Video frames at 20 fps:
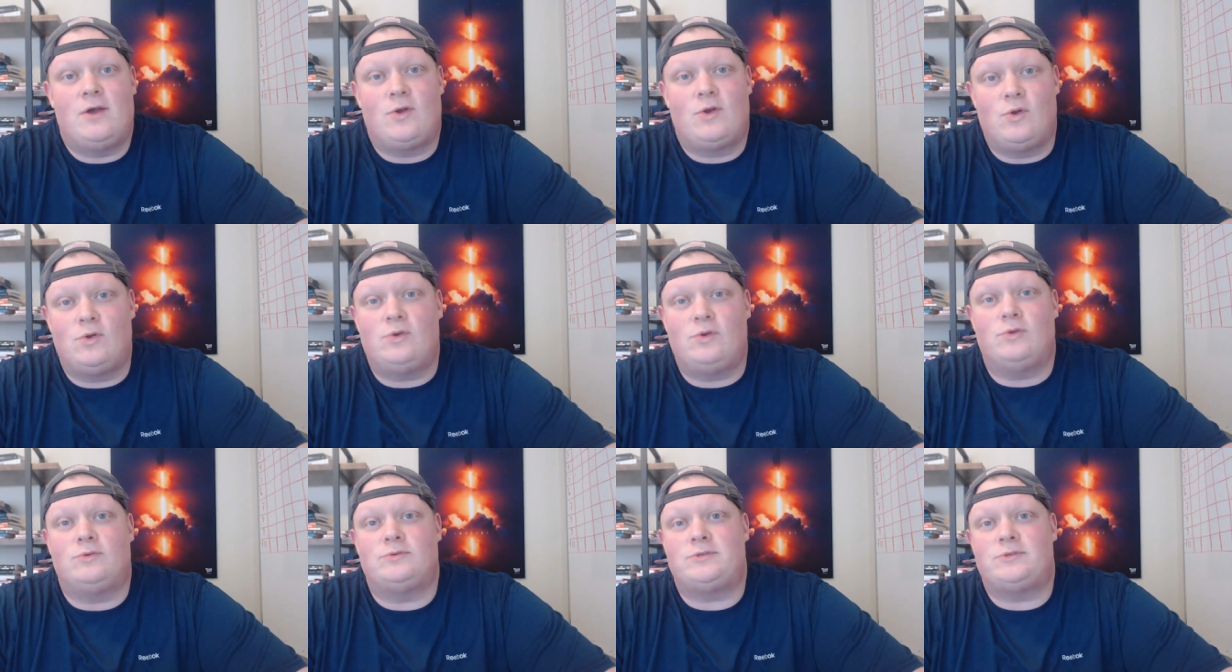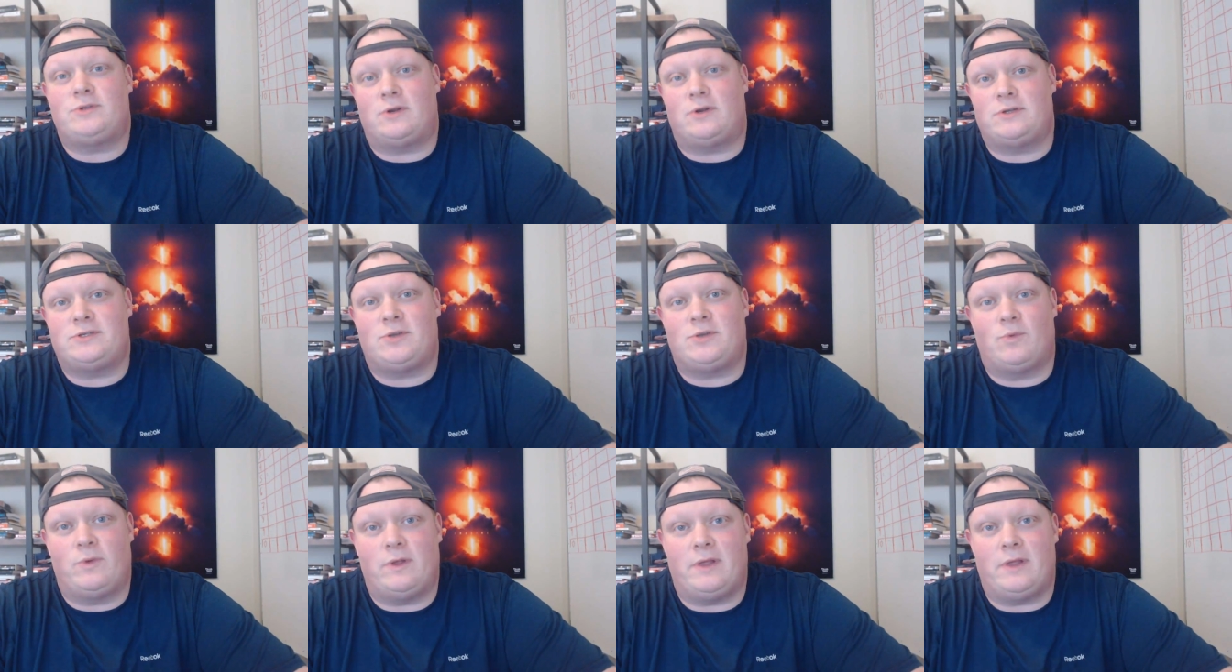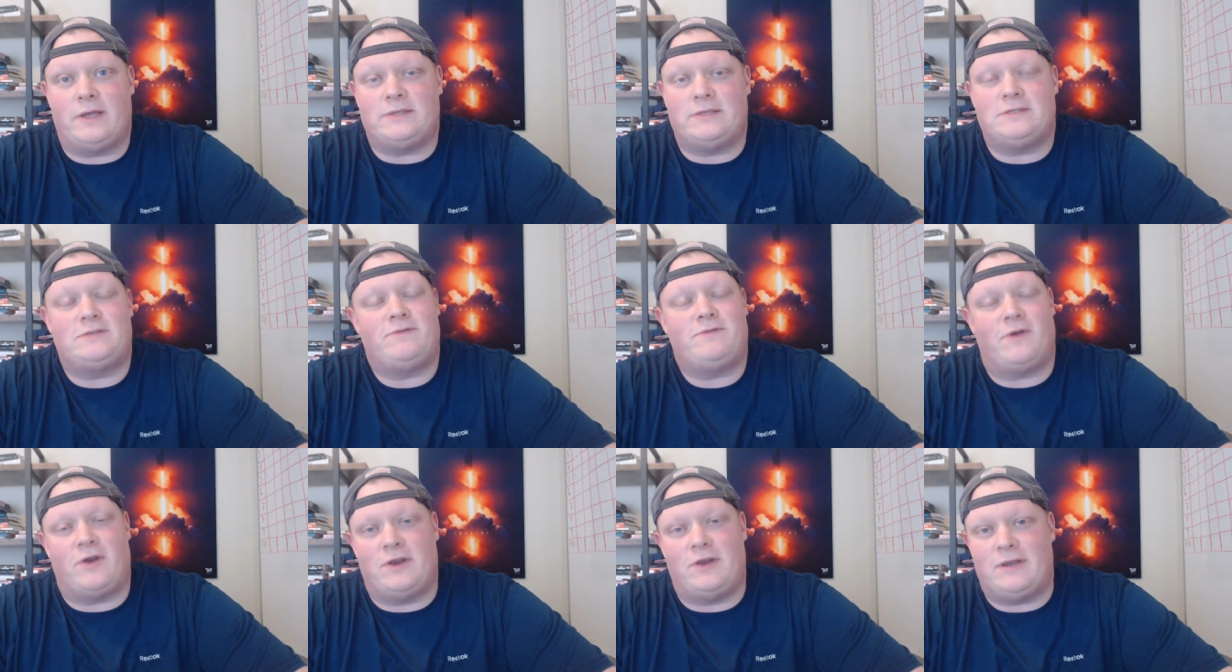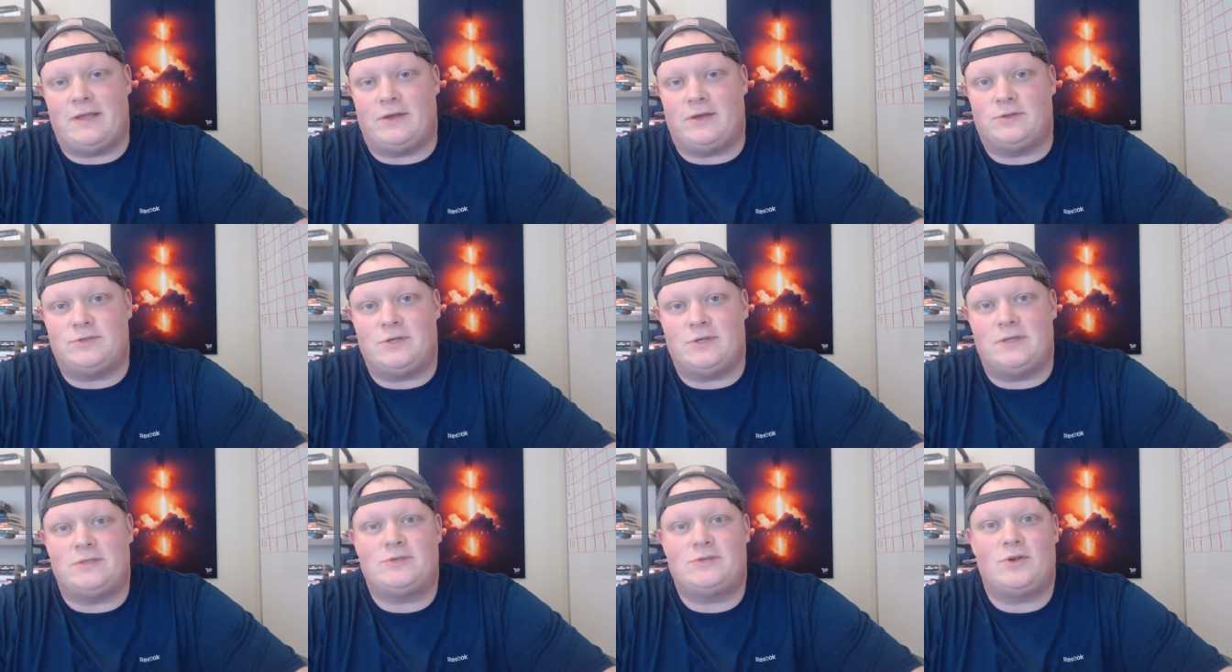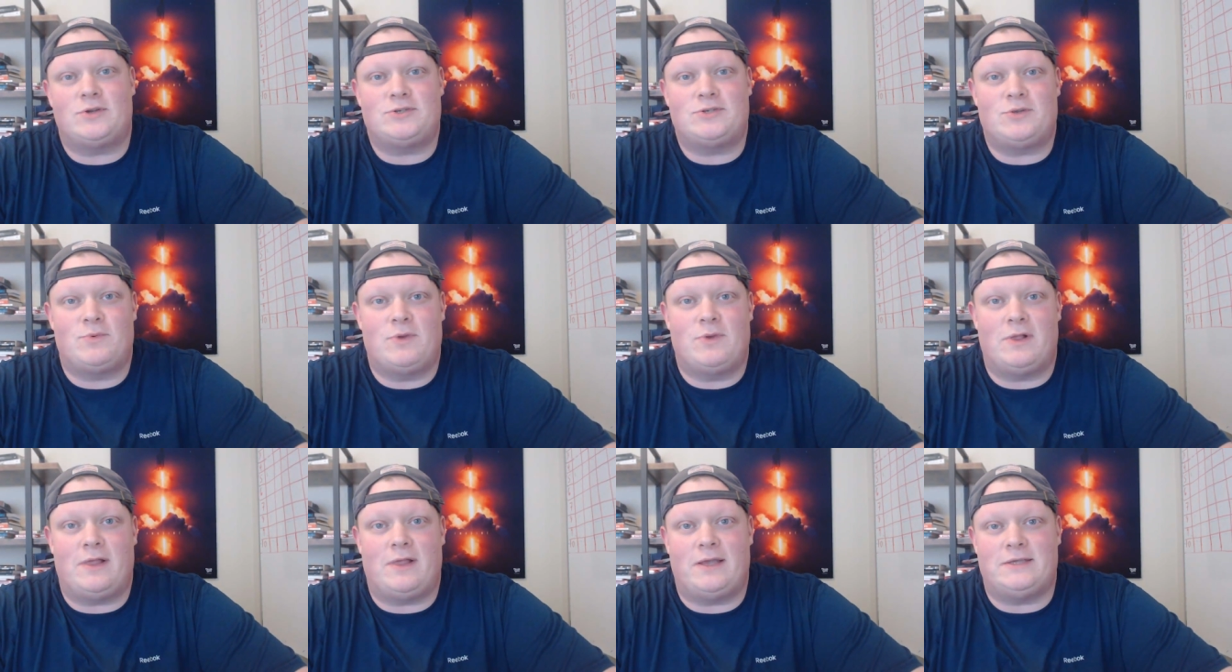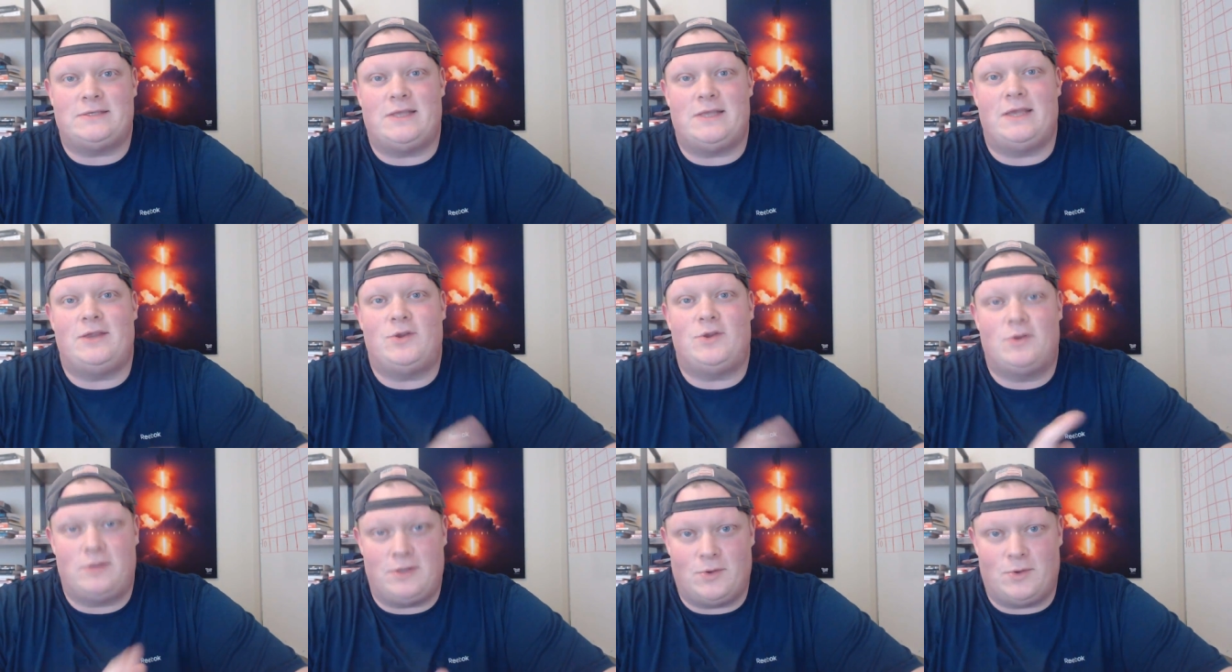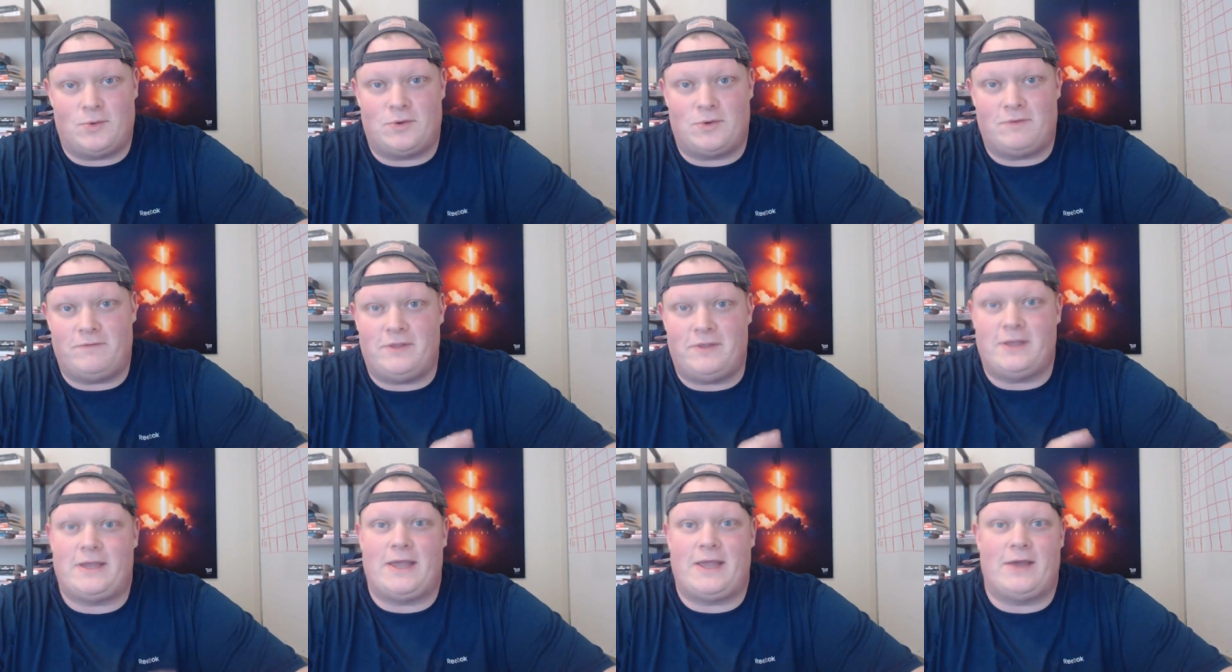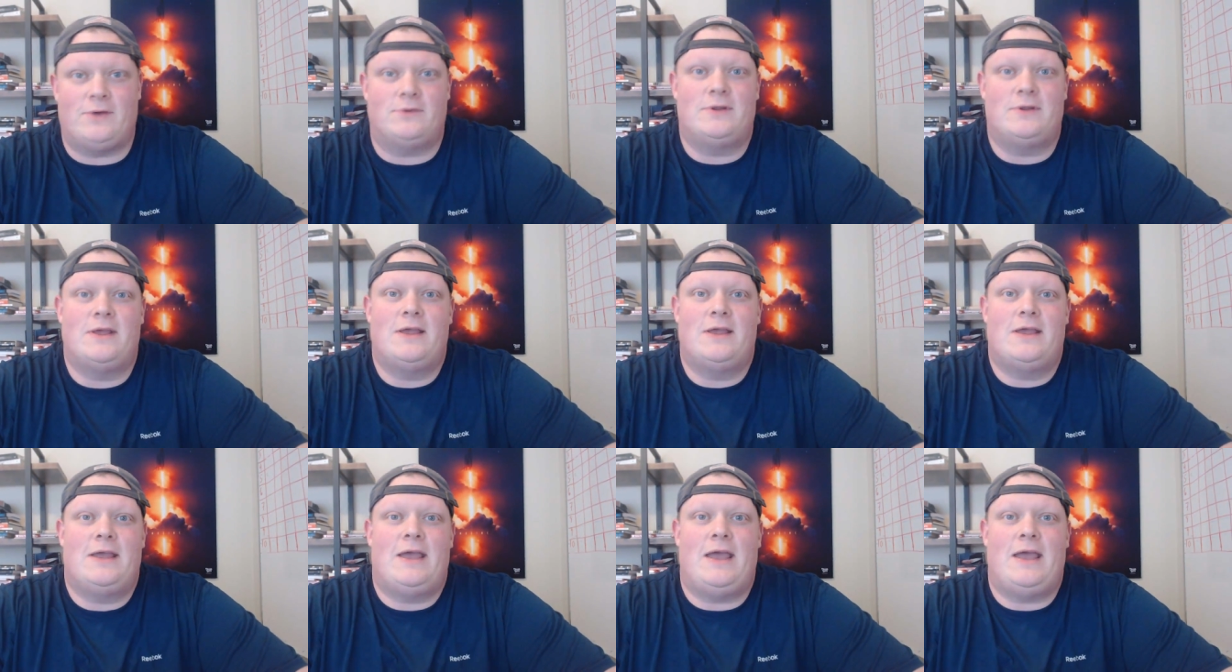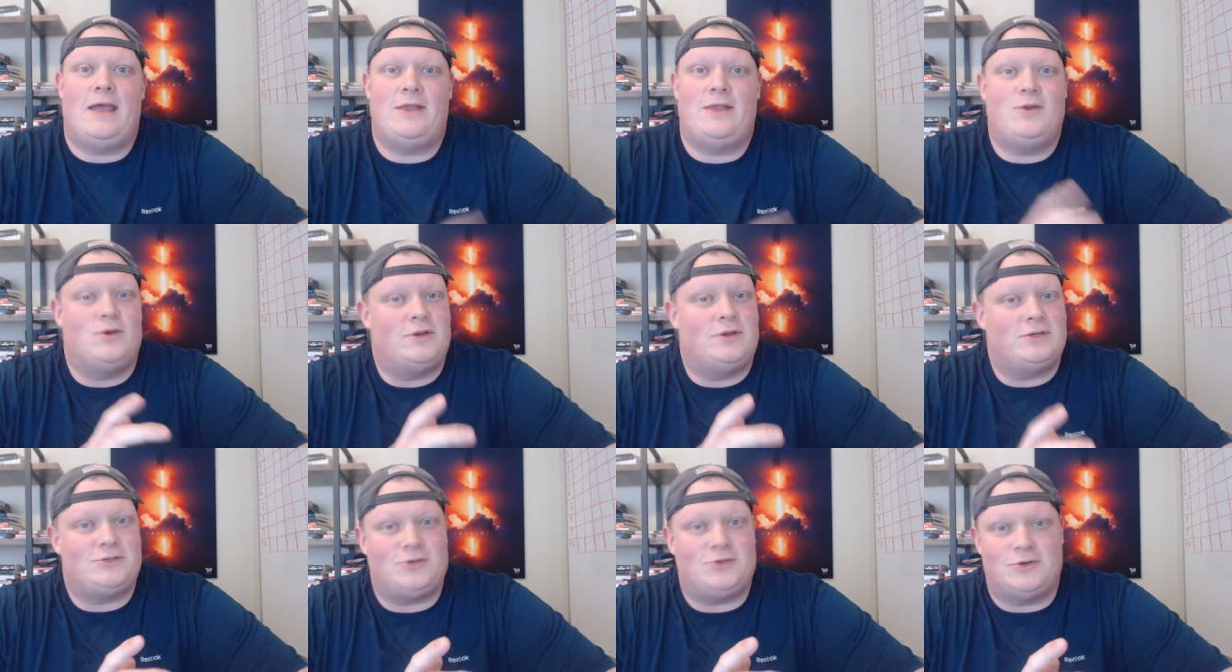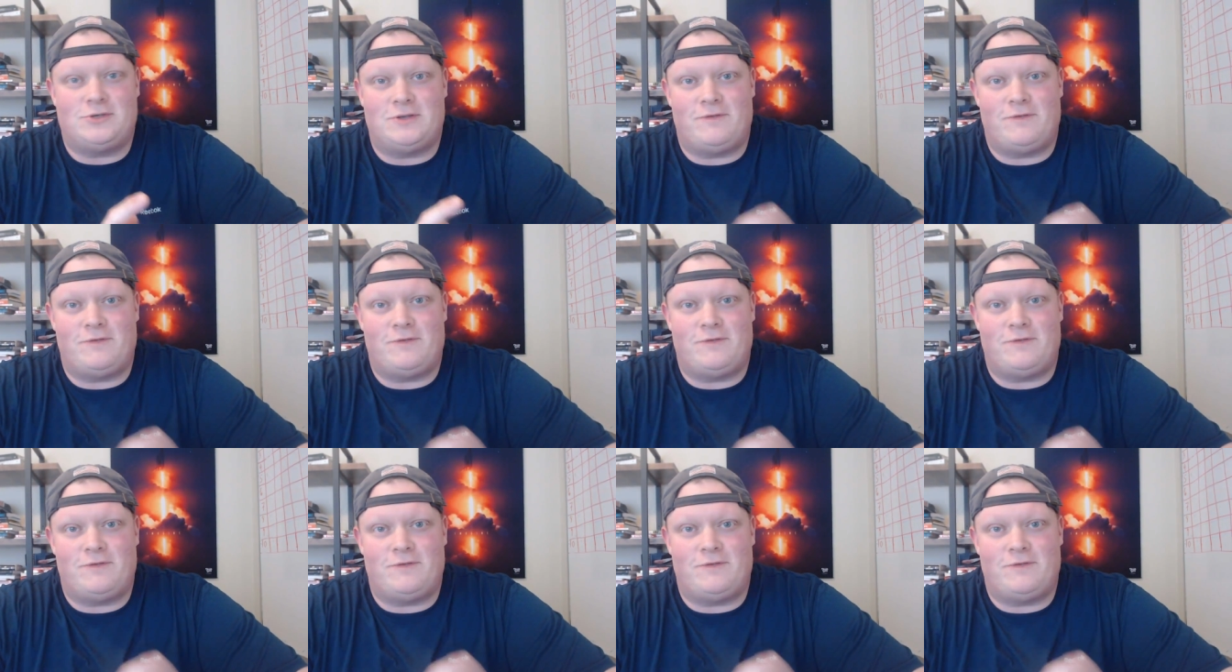Google starts to realize it's very intelligent and starts to realize that you're the owner of the account and you're just searching